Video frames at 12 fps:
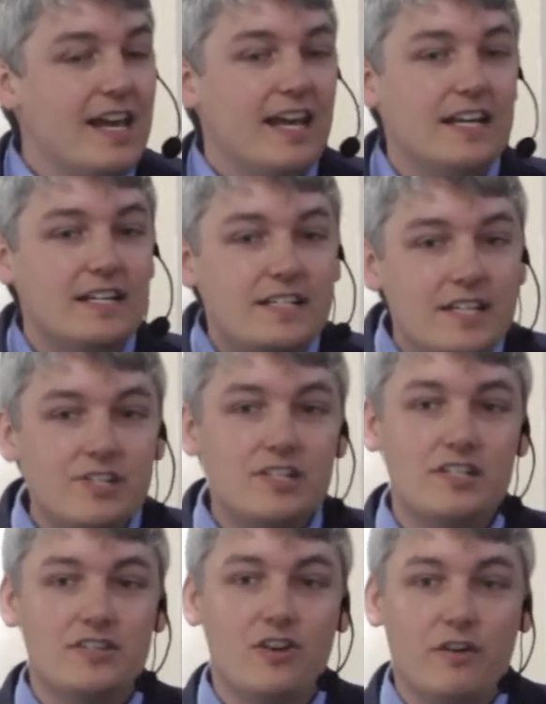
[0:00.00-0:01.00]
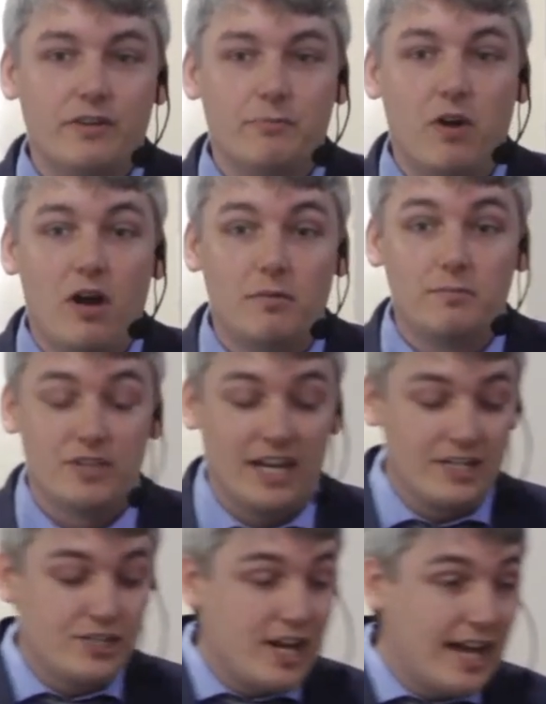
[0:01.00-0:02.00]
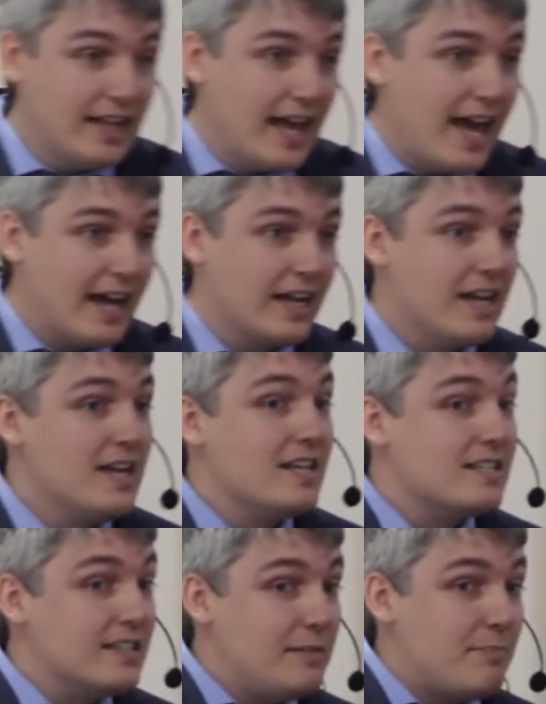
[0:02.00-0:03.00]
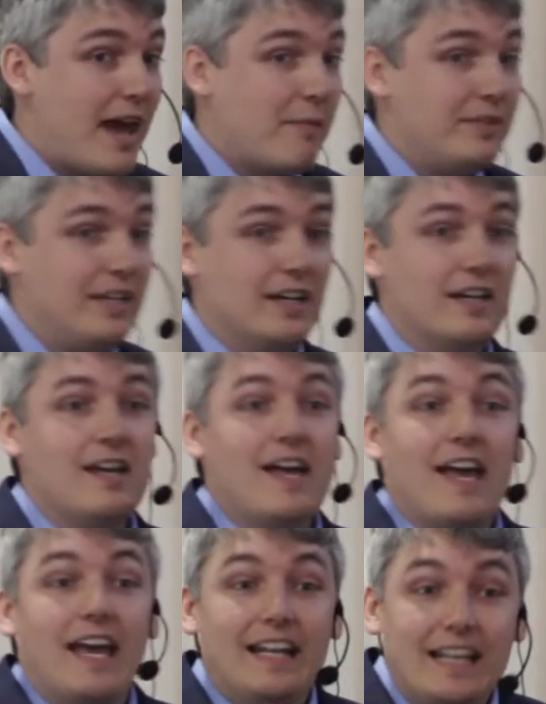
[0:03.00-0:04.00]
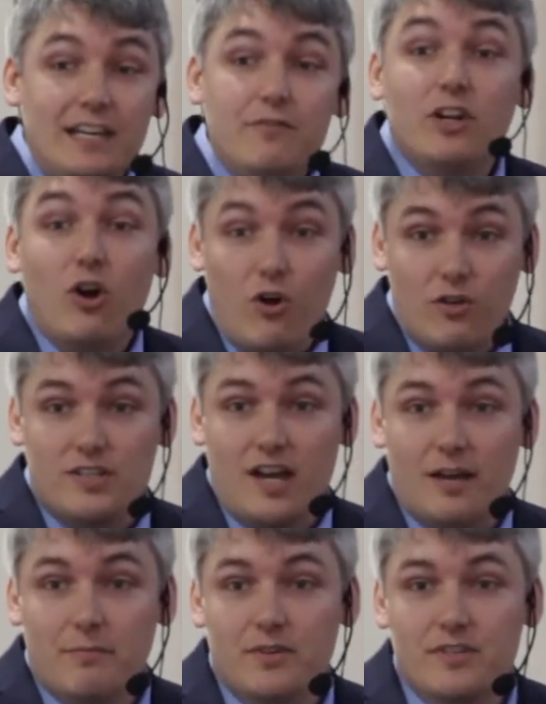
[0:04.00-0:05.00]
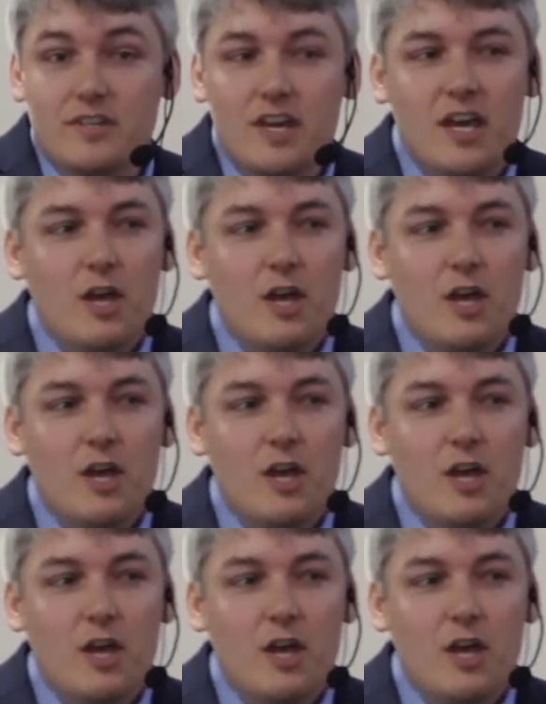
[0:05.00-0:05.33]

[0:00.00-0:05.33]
in addition to solving problems like jet lag, sleep apnea, and even Alzheimer's.